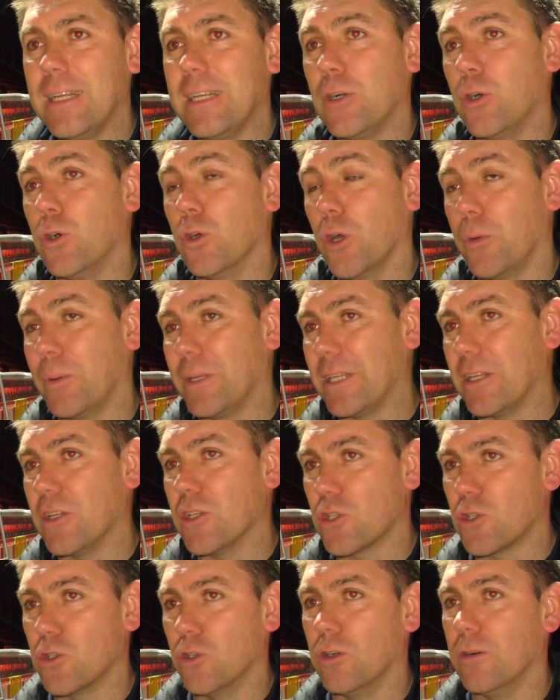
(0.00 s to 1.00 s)
although he
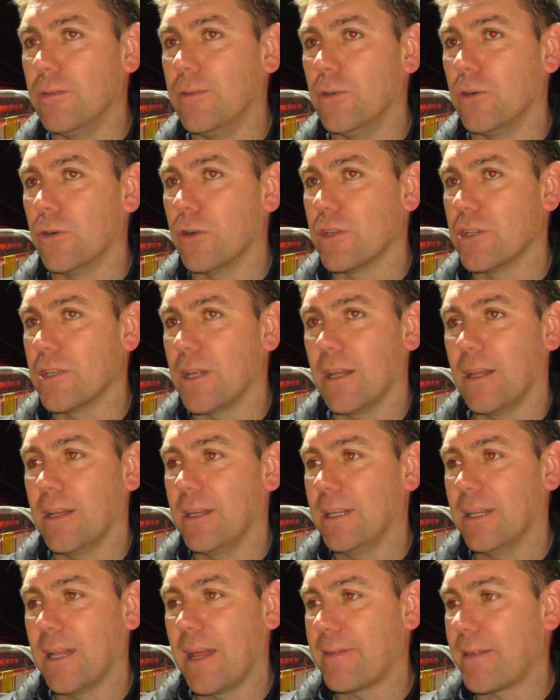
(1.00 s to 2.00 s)
didn't score for us,
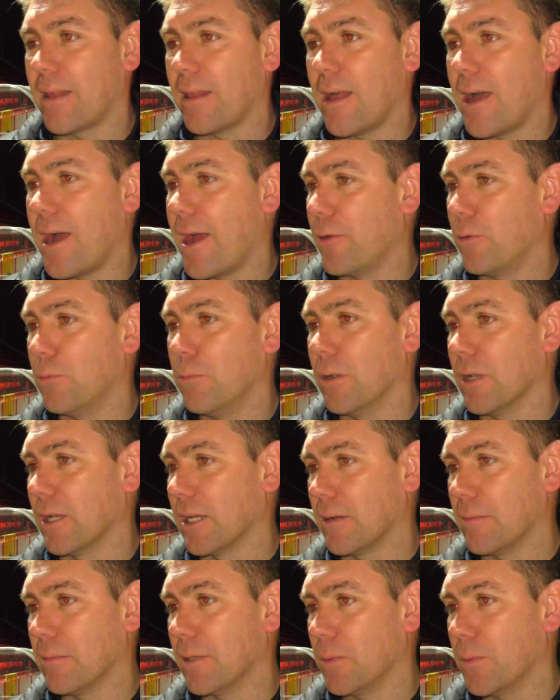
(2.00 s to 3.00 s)
led the line
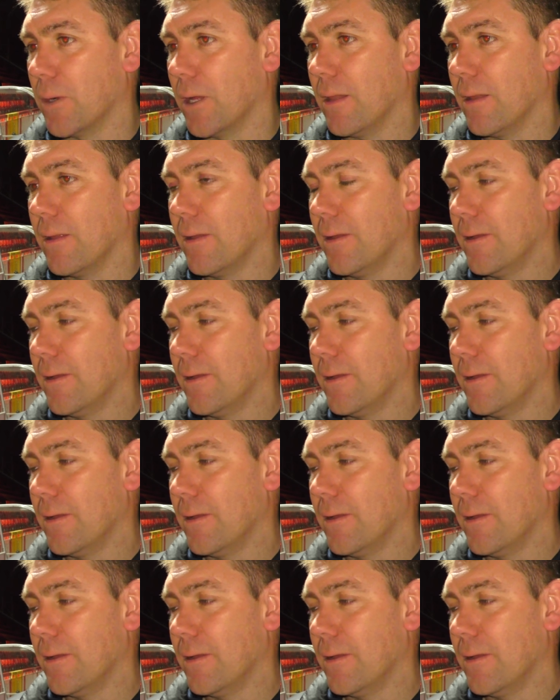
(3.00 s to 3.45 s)
unbelievably well.